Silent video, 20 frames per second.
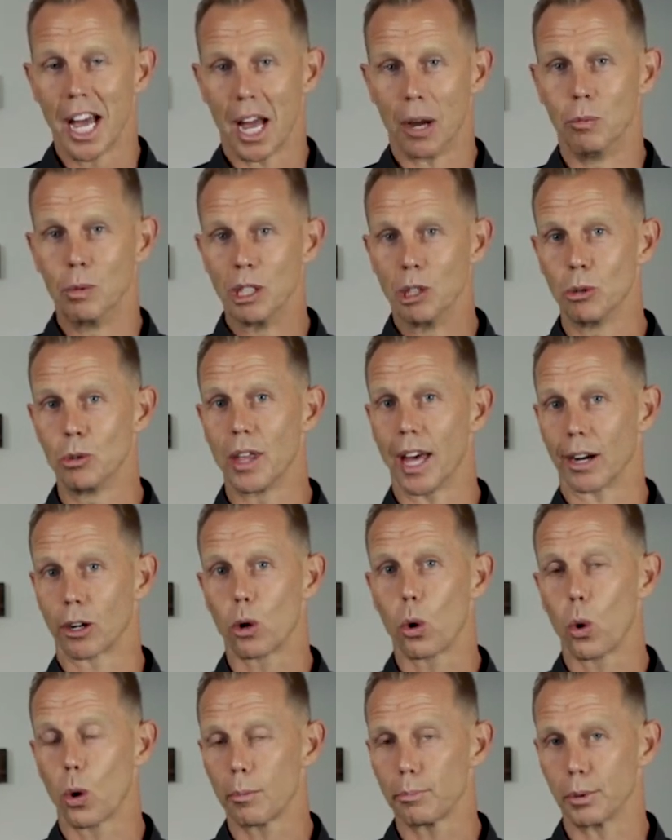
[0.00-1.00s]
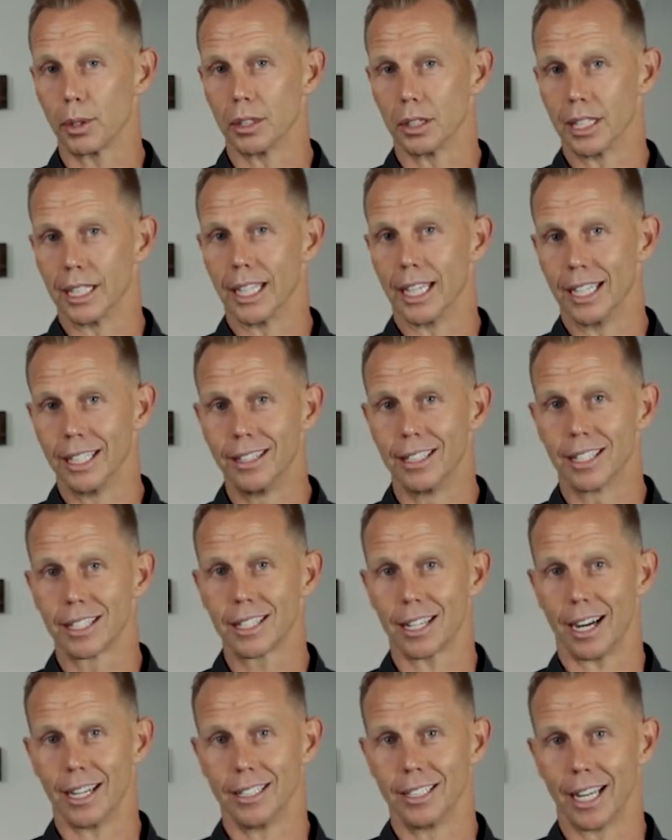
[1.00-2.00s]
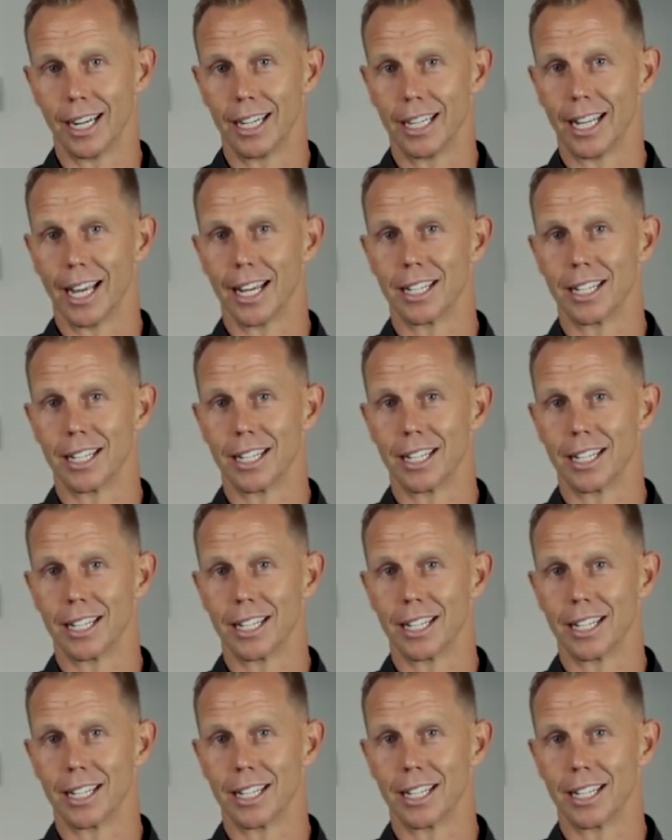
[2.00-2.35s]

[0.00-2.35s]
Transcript: And we do that corporately in this identity.